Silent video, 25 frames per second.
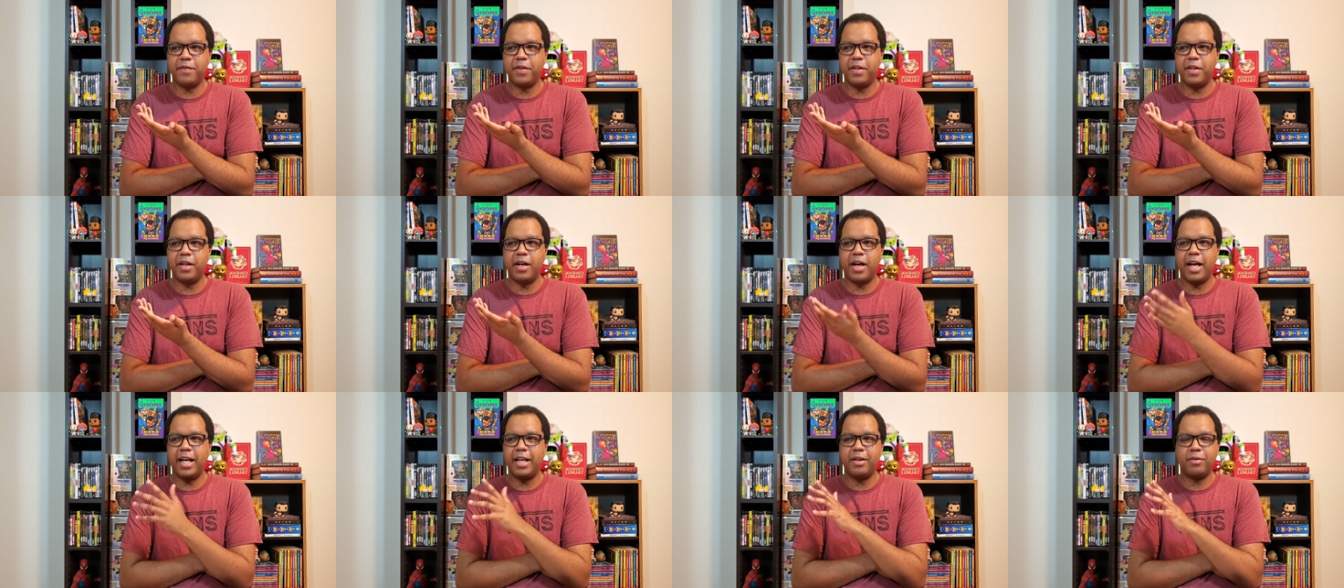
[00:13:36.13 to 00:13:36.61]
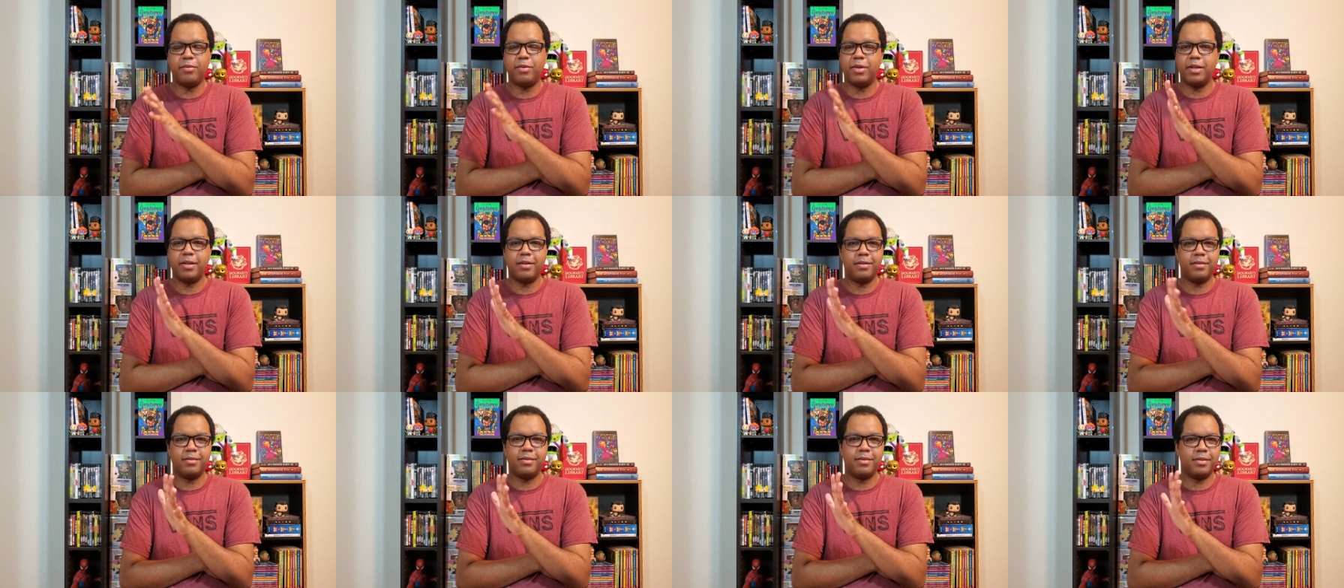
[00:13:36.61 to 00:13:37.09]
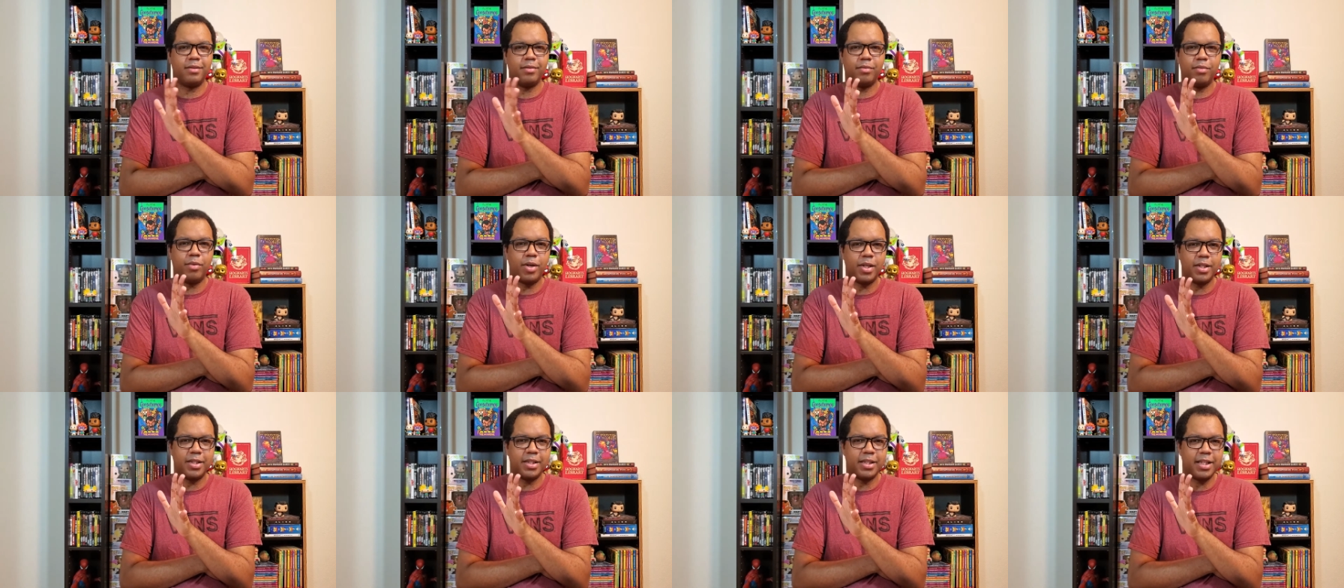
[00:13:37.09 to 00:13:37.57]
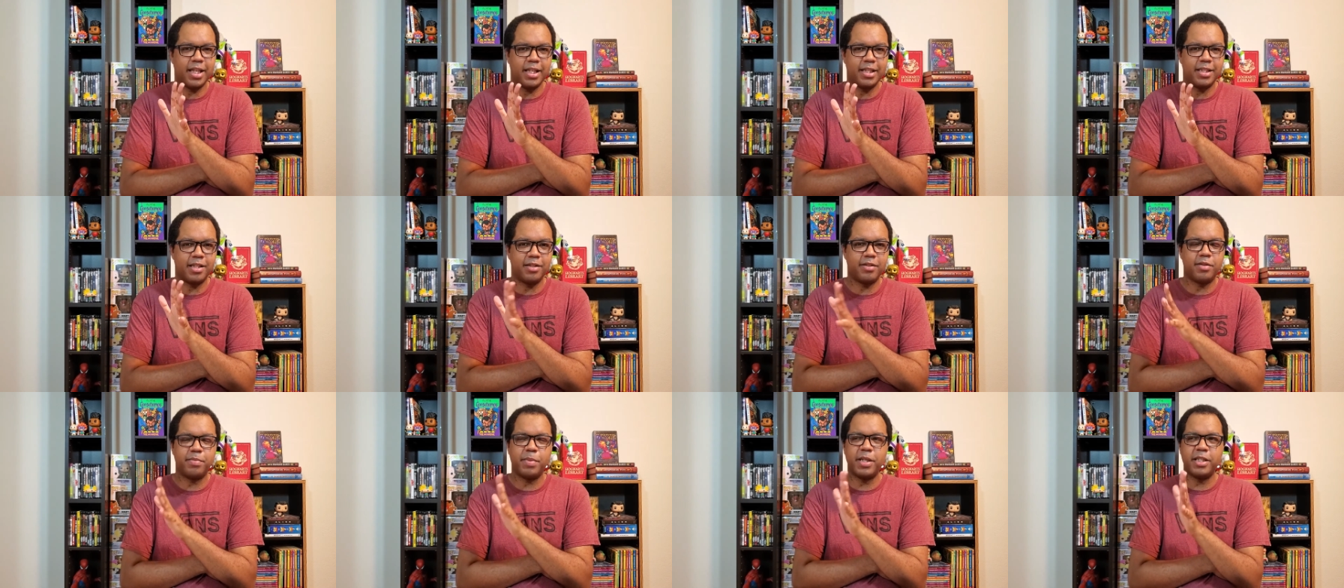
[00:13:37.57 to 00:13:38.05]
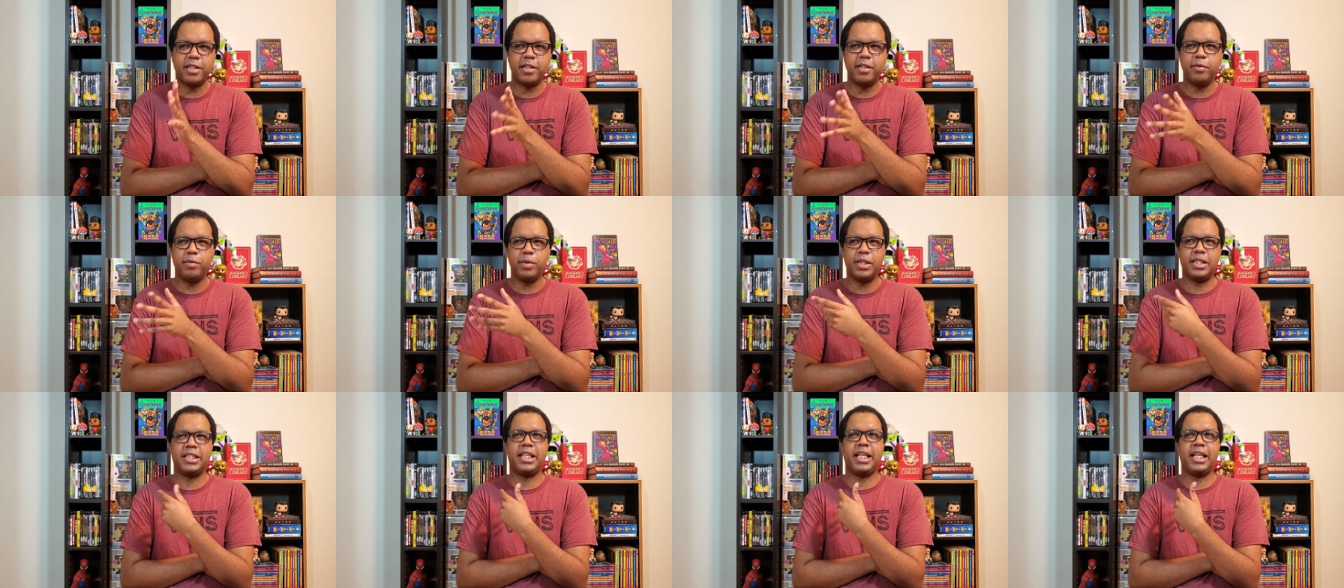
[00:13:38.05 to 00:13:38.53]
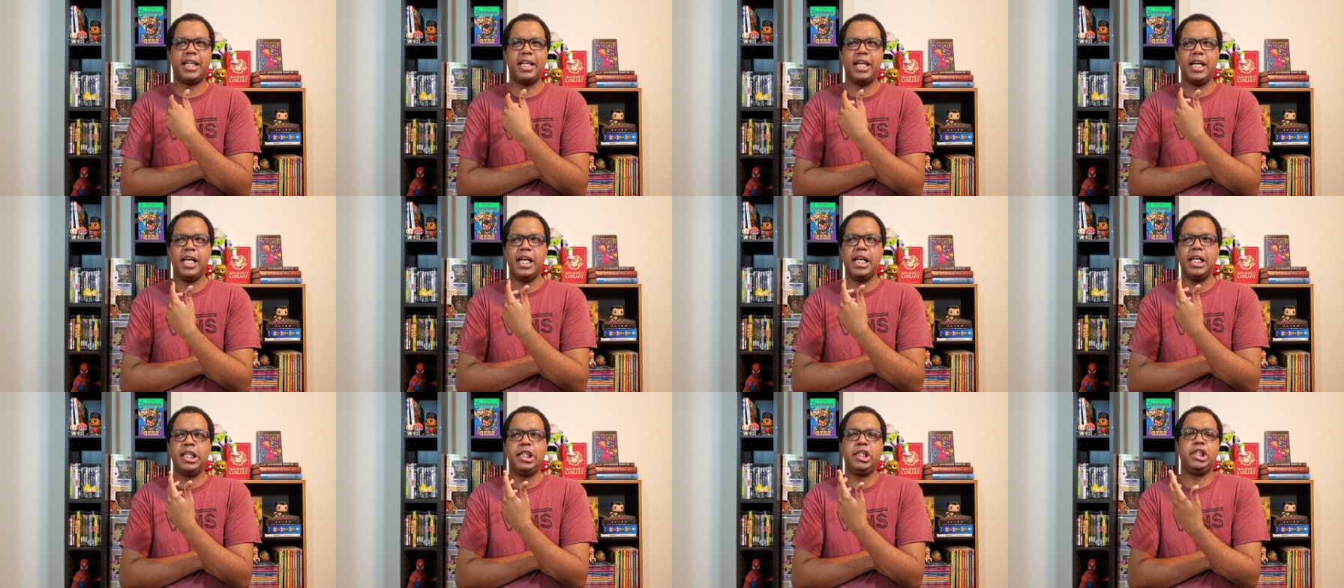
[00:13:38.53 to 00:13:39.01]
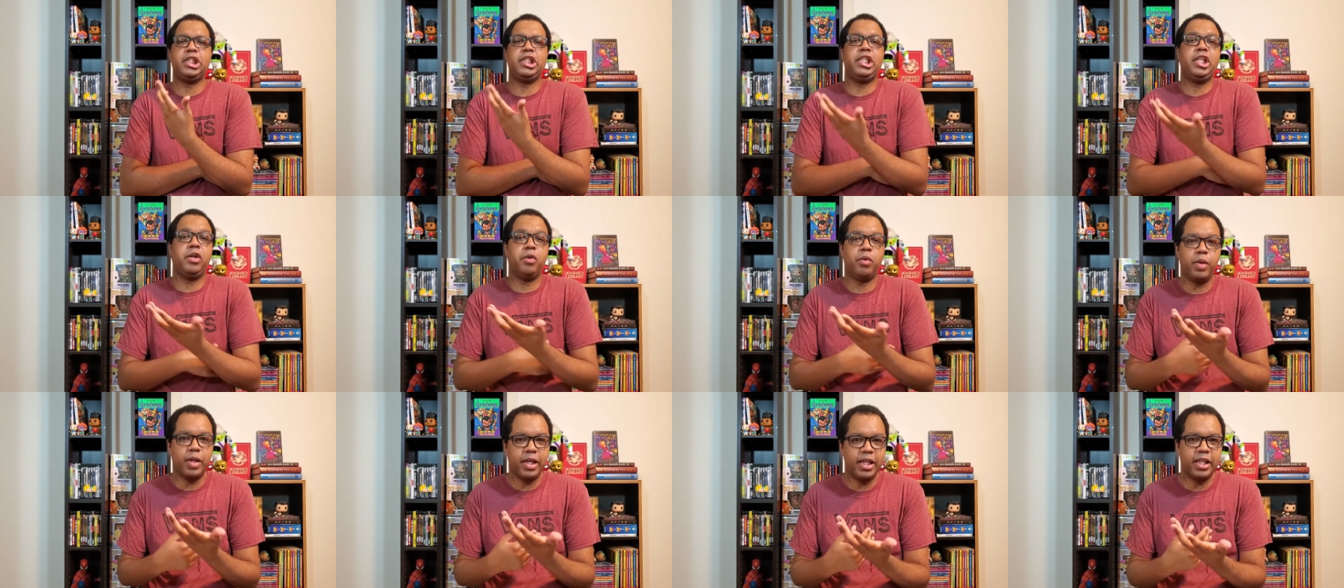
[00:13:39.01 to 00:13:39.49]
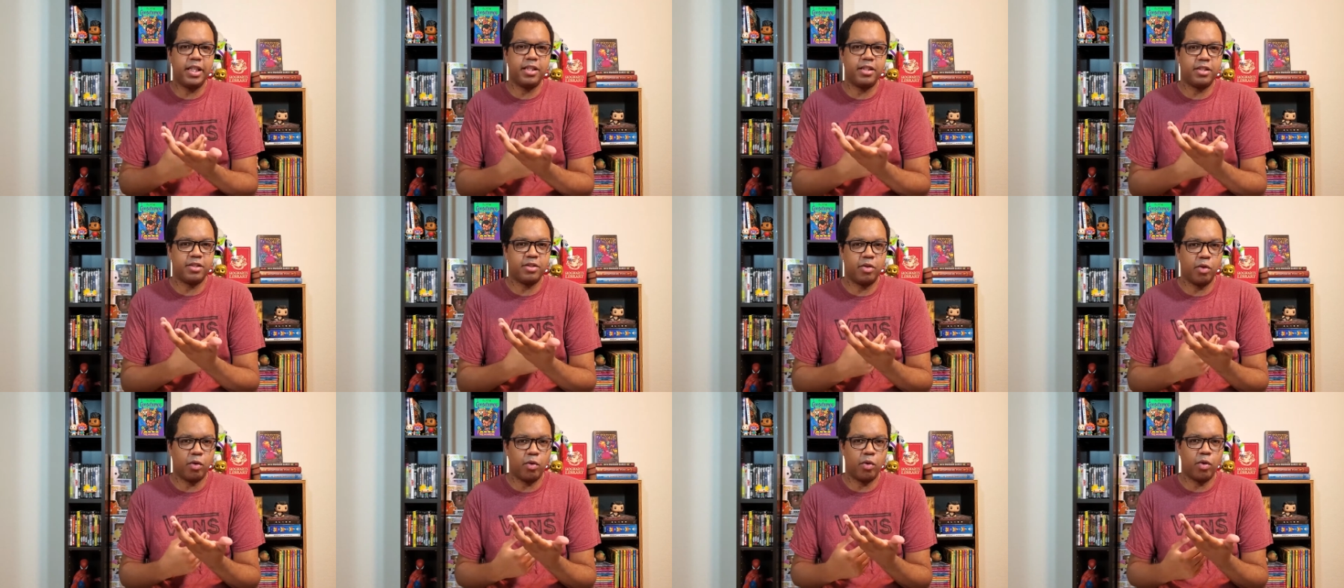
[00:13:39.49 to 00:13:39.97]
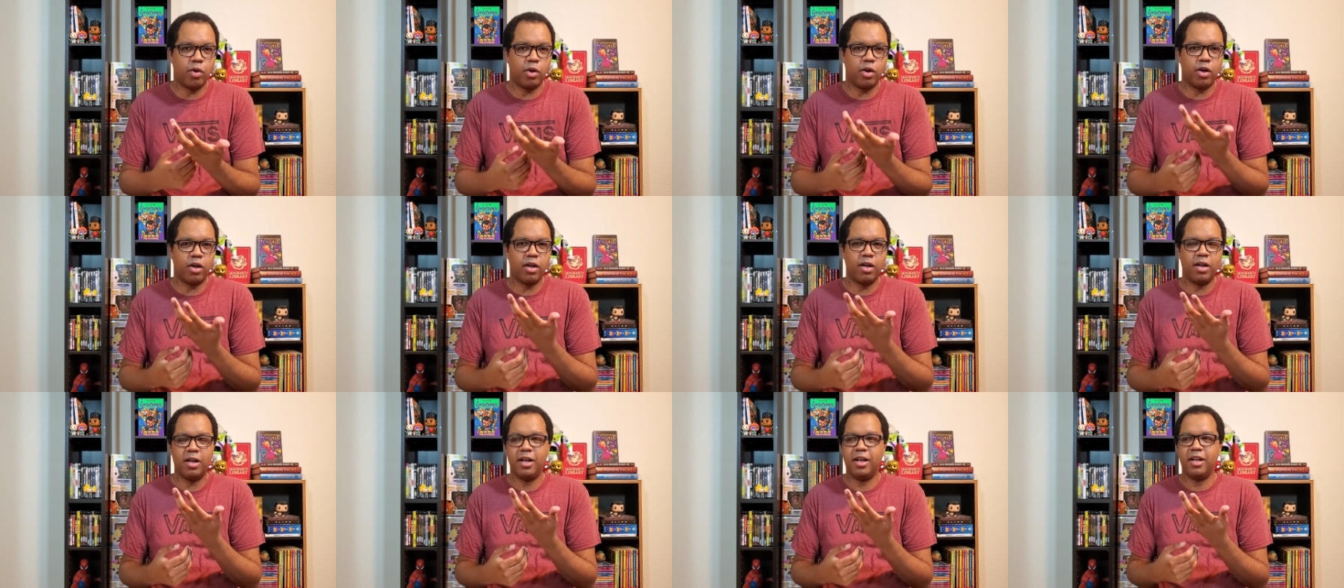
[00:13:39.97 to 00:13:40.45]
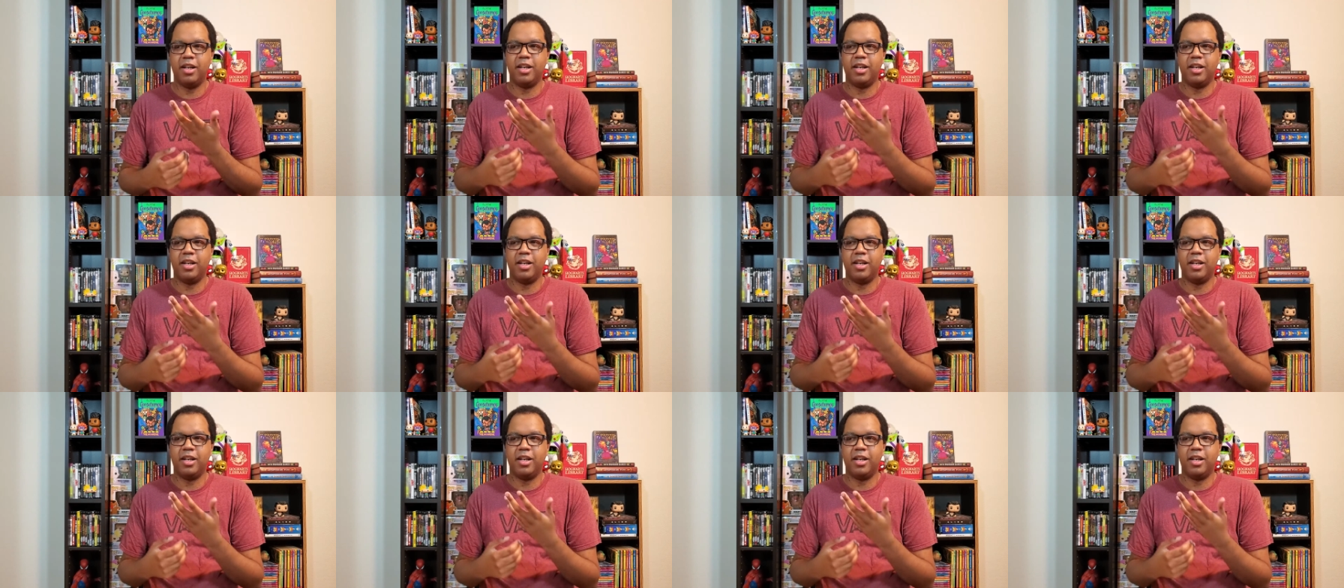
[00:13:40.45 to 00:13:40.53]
You know, I don't want to watch that, especially when it's like serious gore.